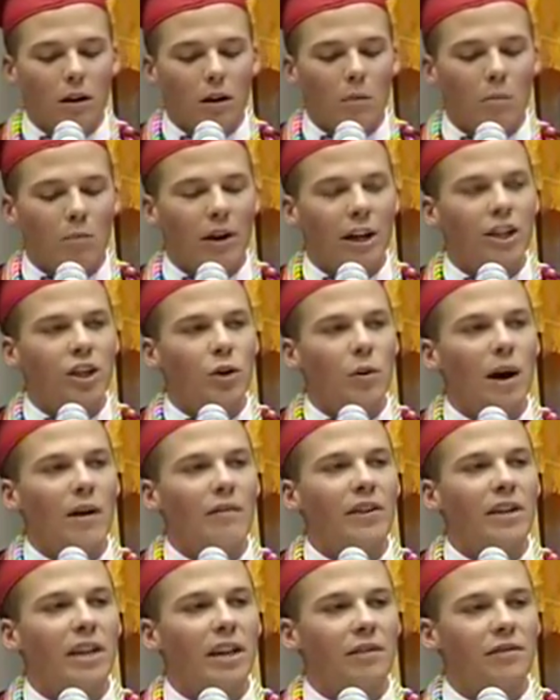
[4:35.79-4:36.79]
but I do have
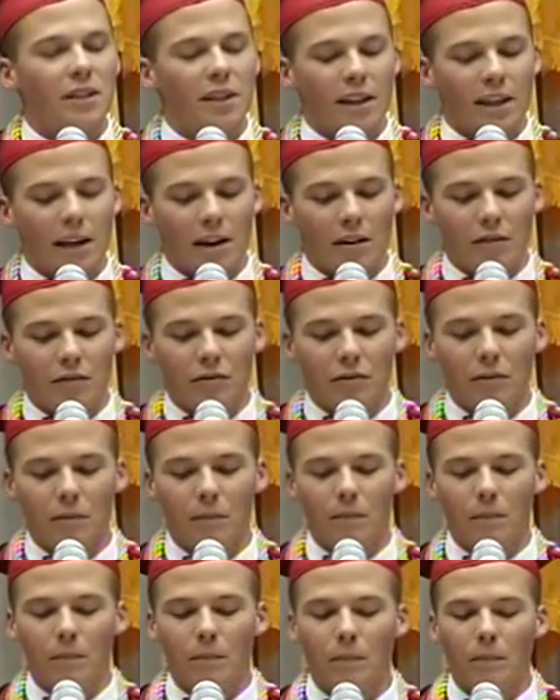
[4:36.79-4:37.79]
a gift to give.
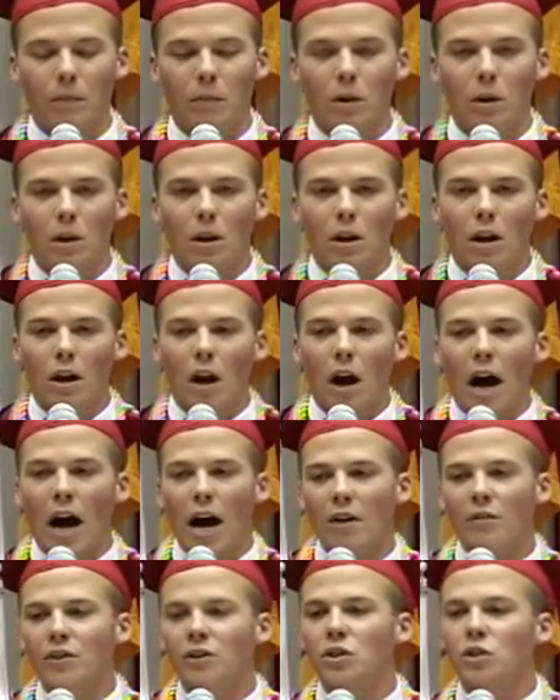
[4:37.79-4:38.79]
I
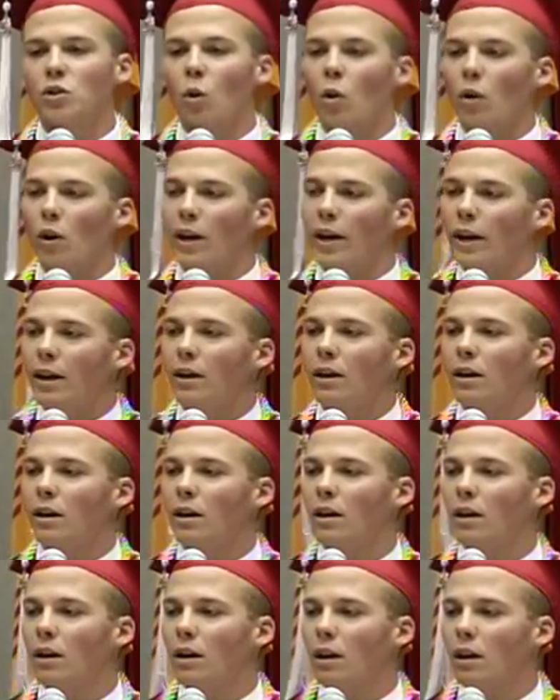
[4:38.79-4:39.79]
have a story,
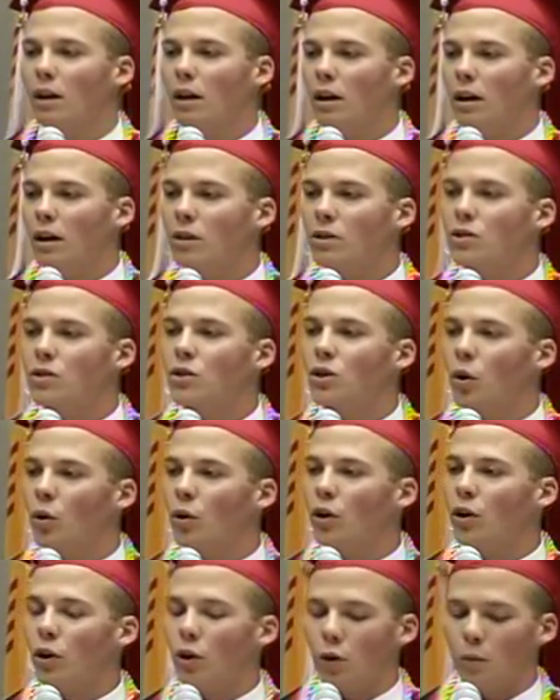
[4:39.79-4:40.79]
and so
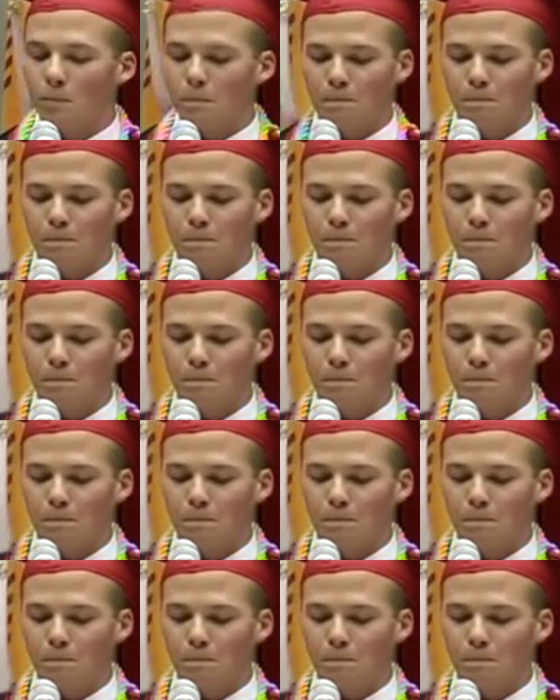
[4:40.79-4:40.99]
do you.